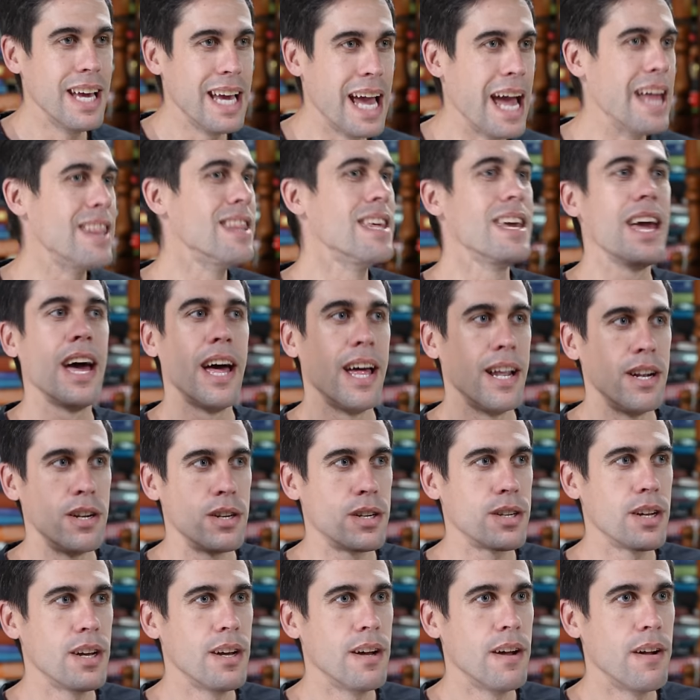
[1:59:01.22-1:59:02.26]
in the end
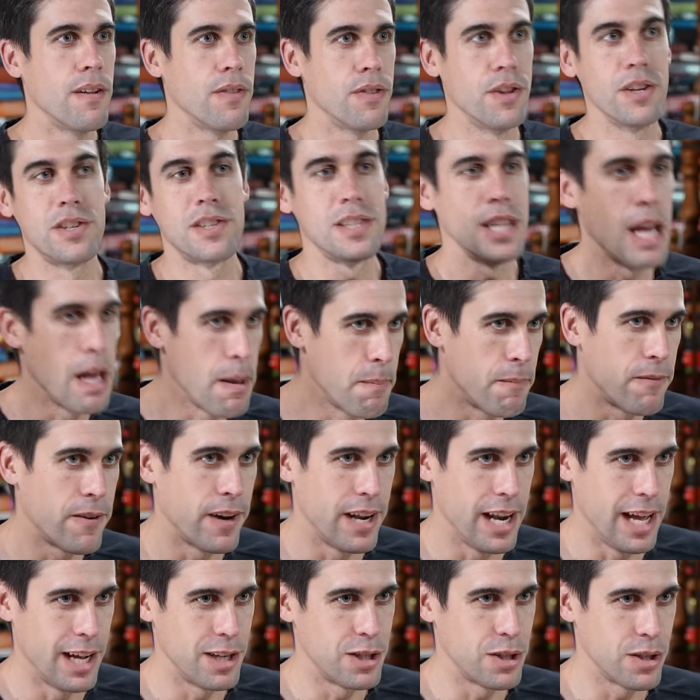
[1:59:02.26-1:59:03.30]
the same
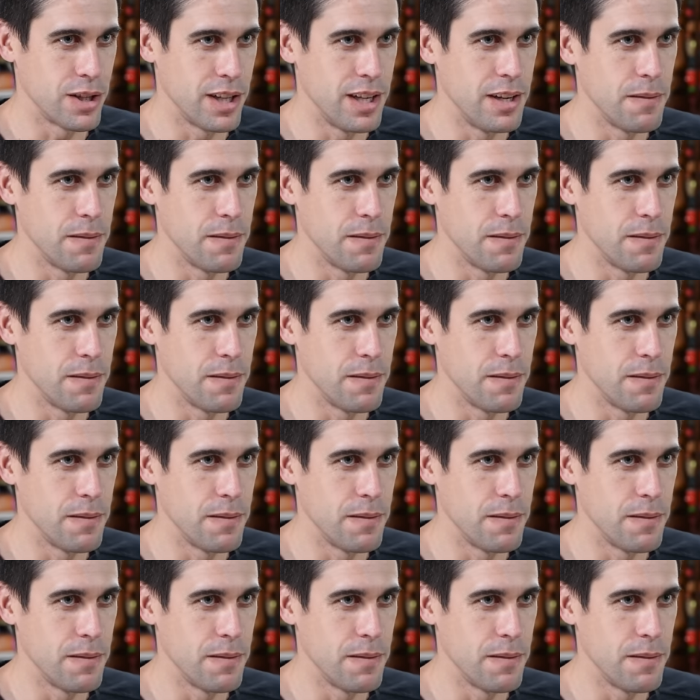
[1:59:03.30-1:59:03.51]
financially.